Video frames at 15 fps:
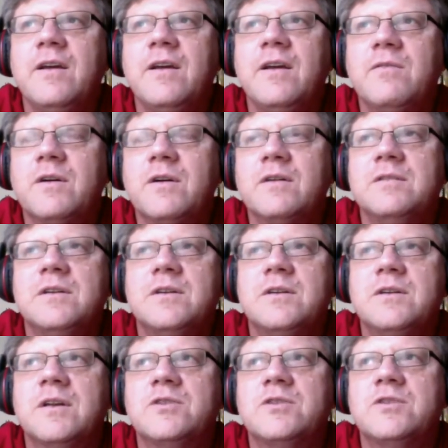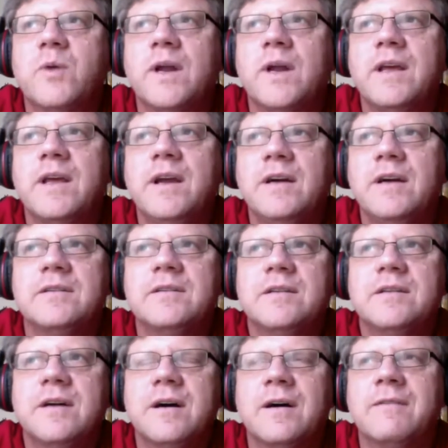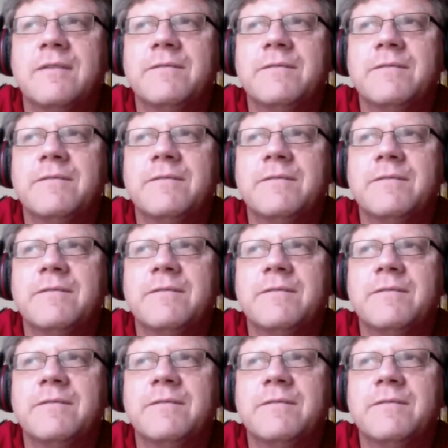for nearly 20 years of